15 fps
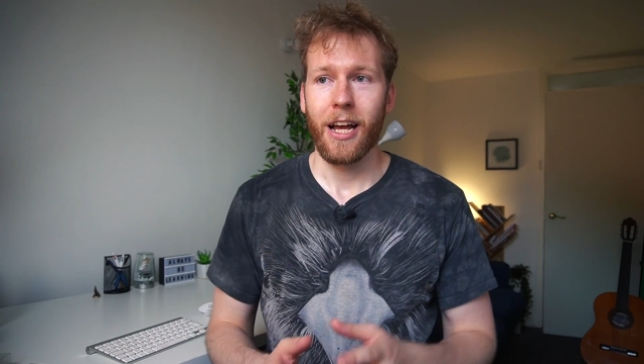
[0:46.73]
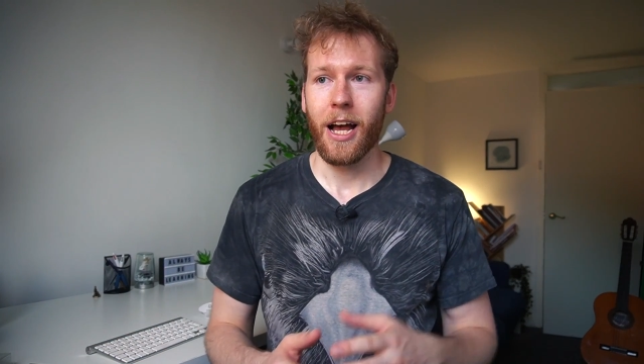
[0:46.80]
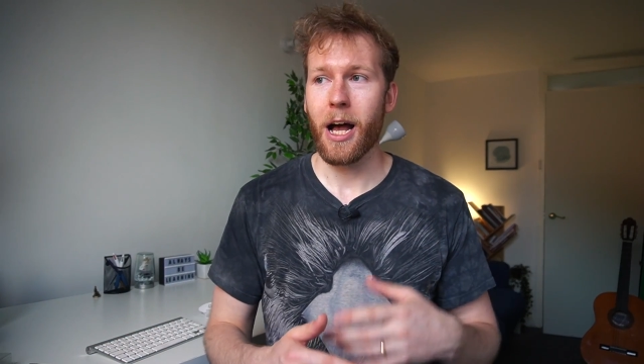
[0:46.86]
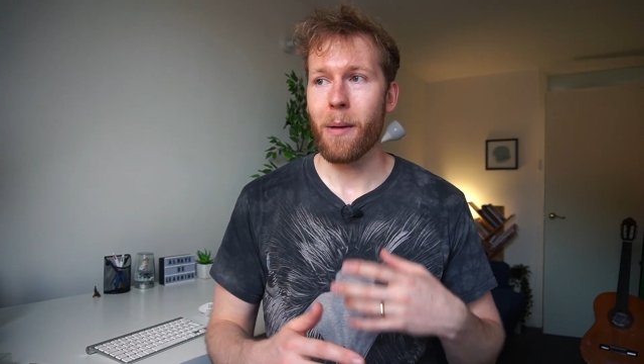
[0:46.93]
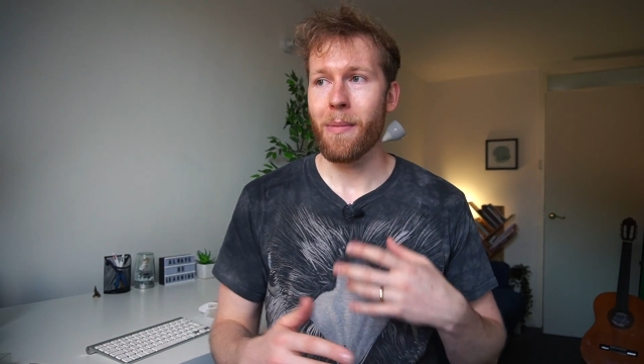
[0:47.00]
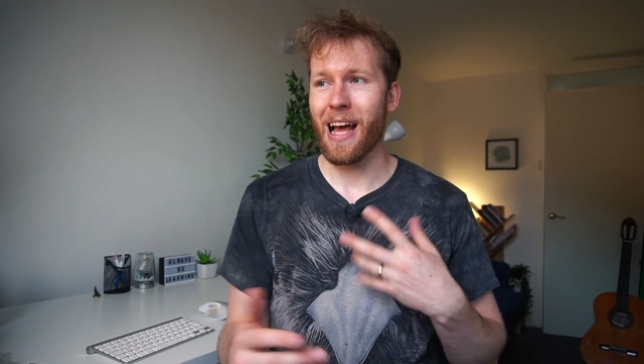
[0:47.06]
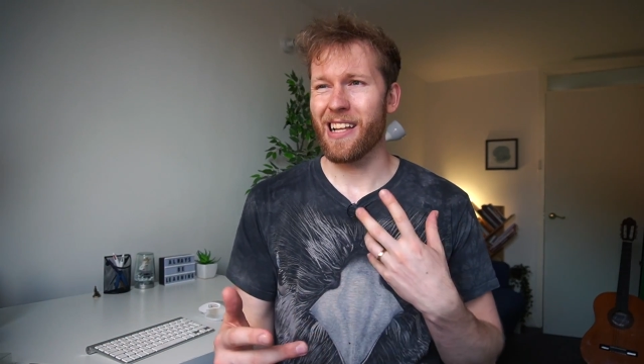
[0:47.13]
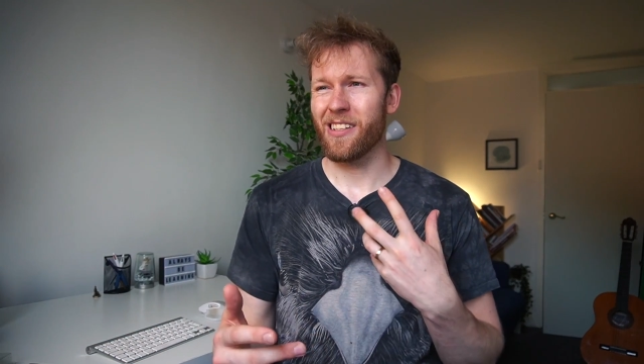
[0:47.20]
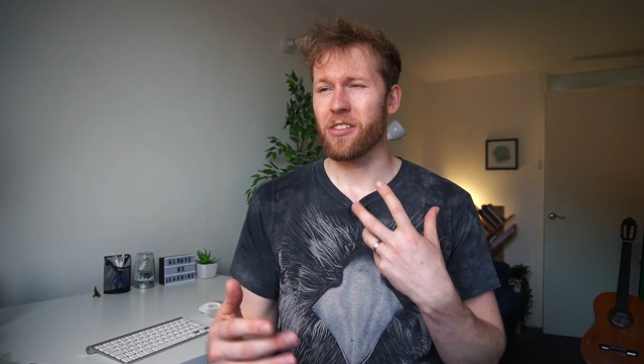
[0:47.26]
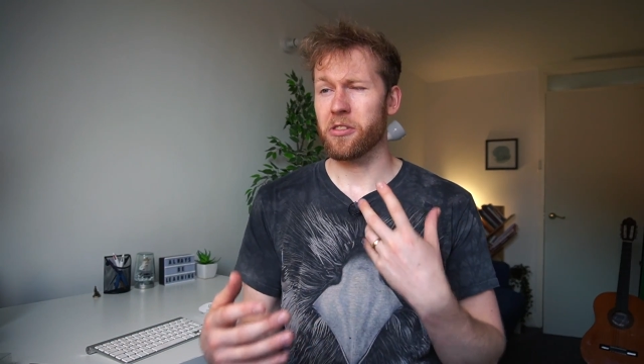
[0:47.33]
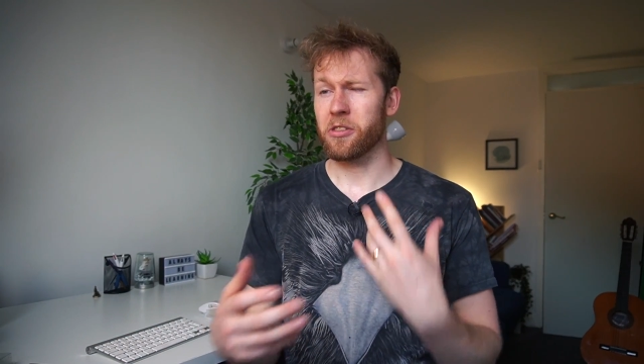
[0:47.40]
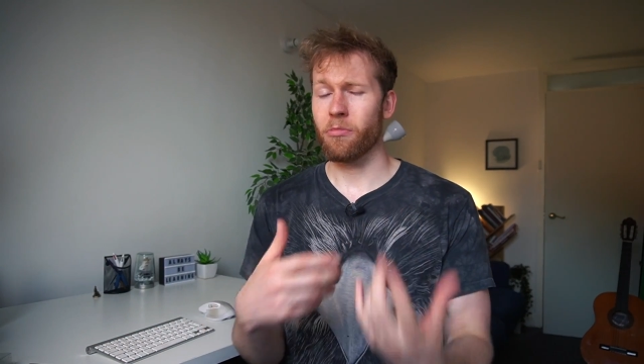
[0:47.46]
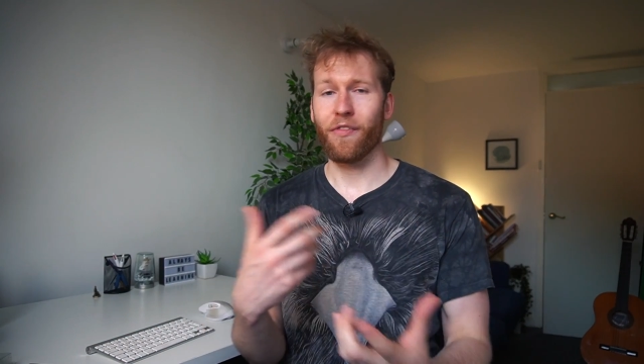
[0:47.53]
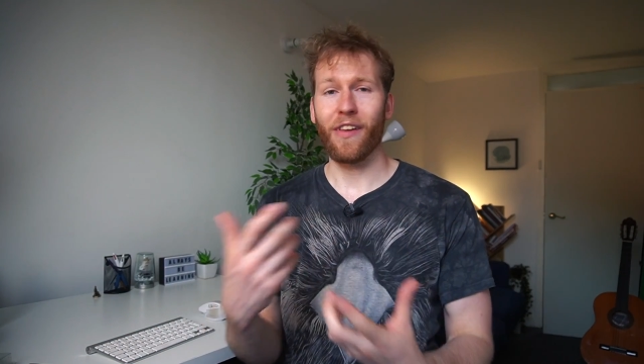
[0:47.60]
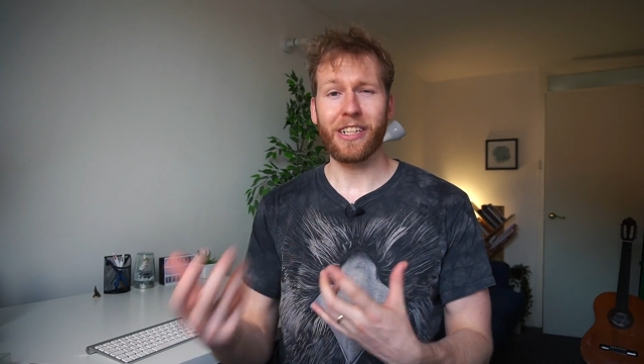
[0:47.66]
um, and
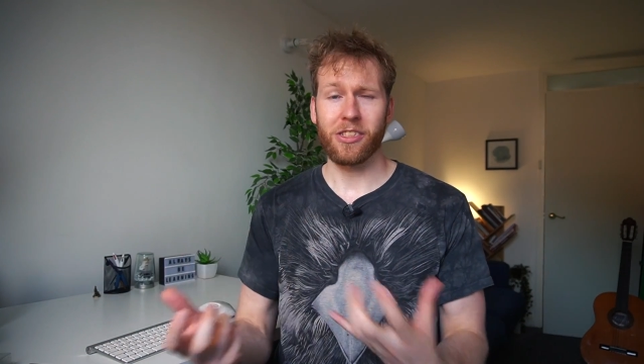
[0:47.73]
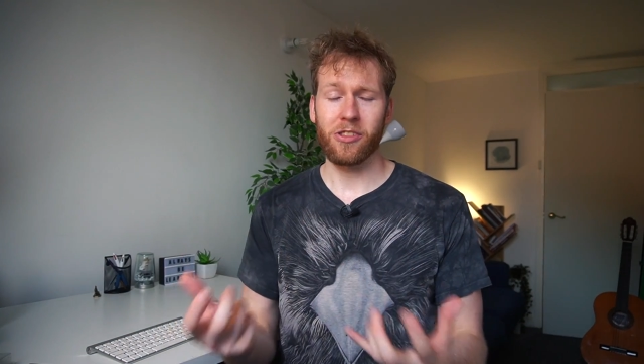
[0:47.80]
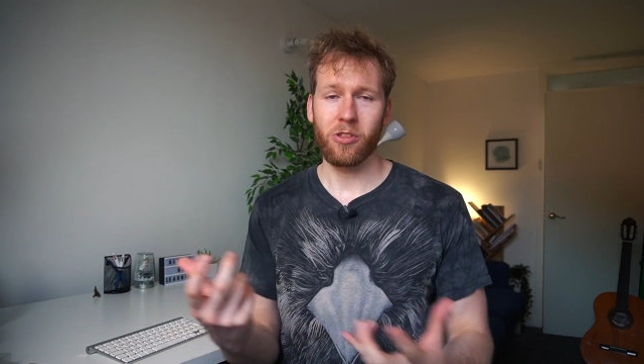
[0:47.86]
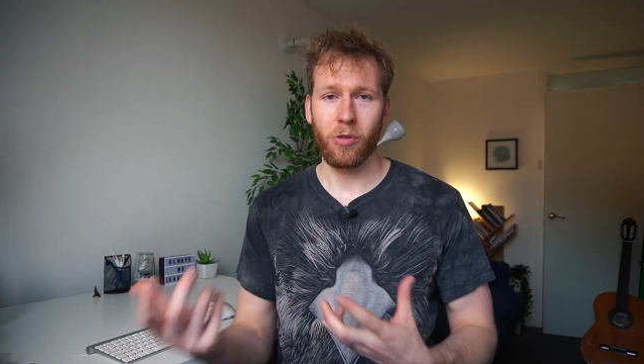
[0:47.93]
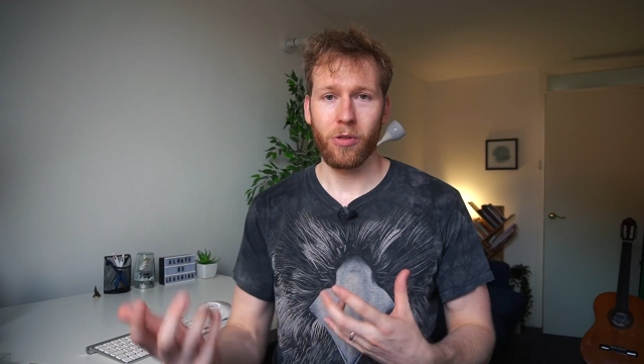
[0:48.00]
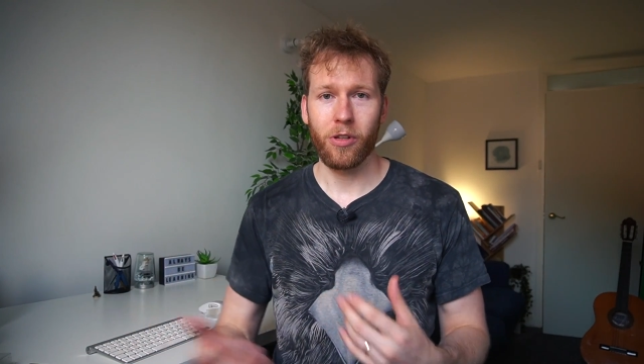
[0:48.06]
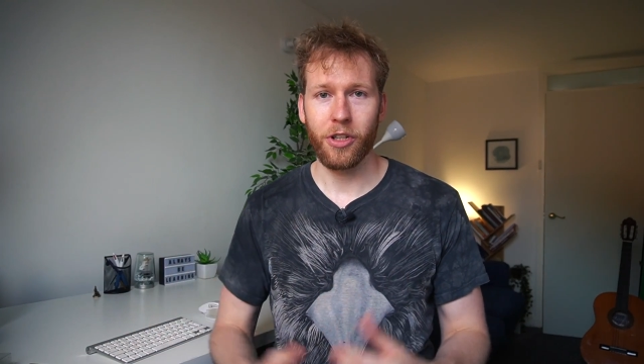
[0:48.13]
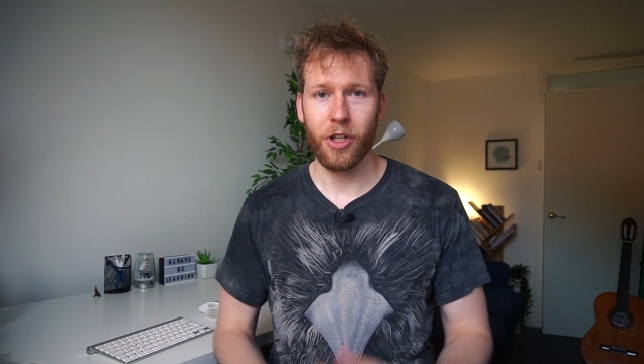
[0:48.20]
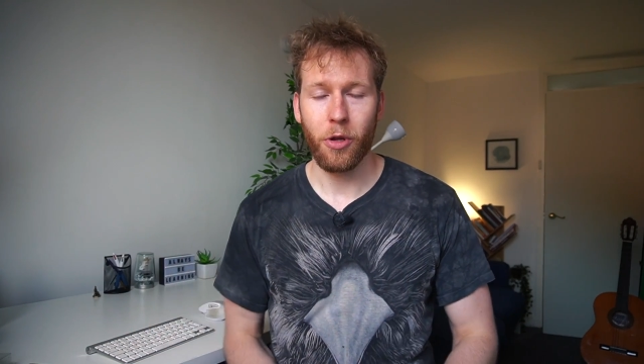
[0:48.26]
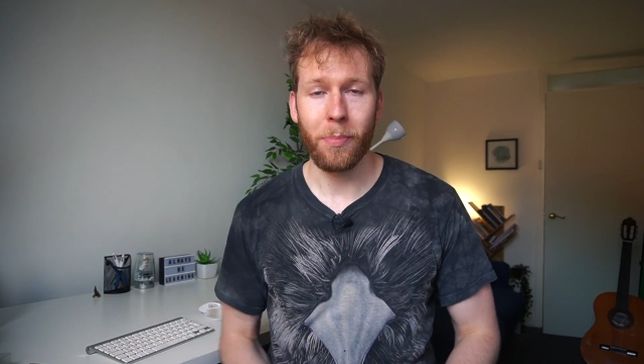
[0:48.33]
some reflections on you